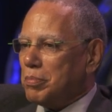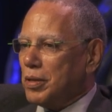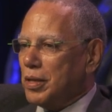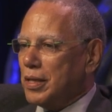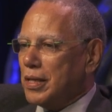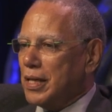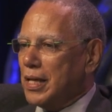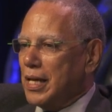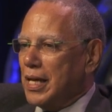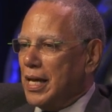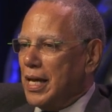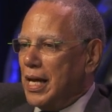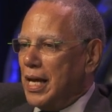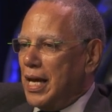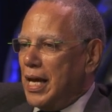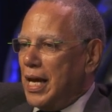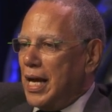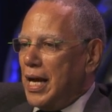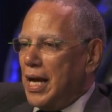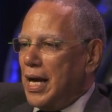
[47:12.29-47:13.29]
But
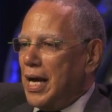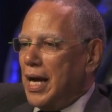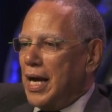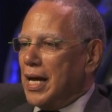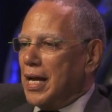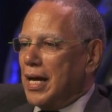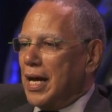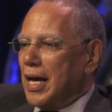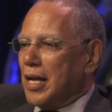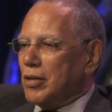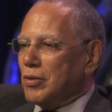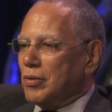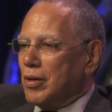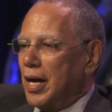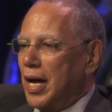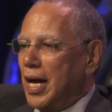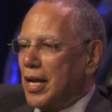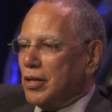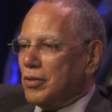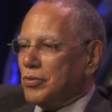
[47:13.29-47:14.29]
I, I, don't,
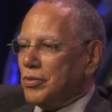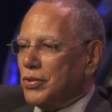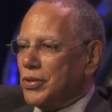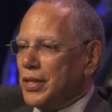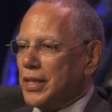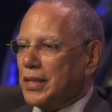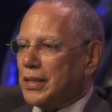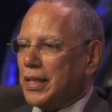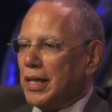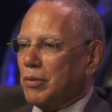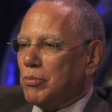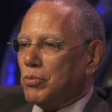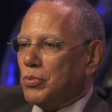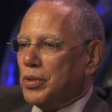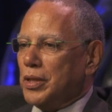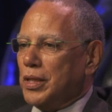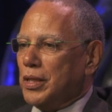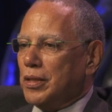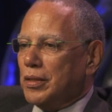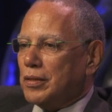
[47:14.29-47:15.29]
I don't think that
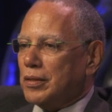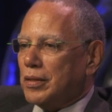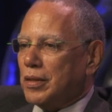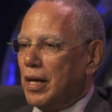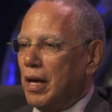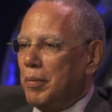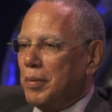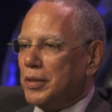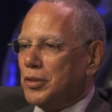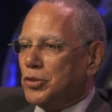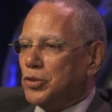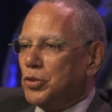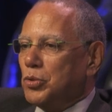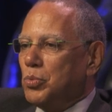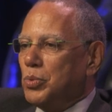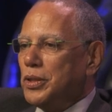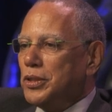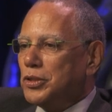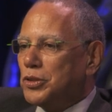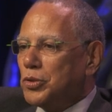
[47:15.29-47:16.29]
we, I mean, do
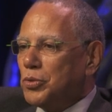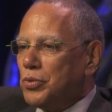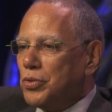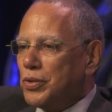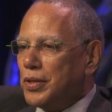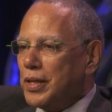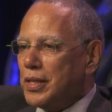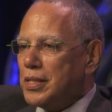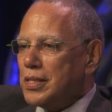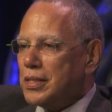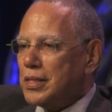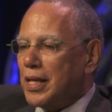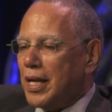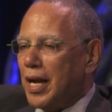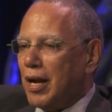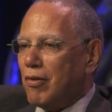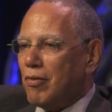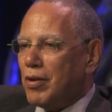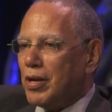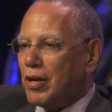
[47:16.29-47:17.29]
we do things that
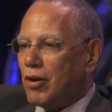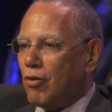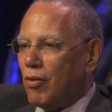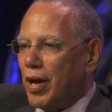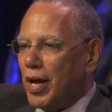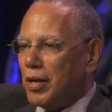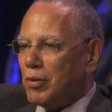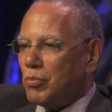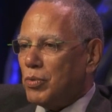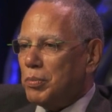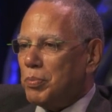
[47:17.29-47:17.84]
I regret?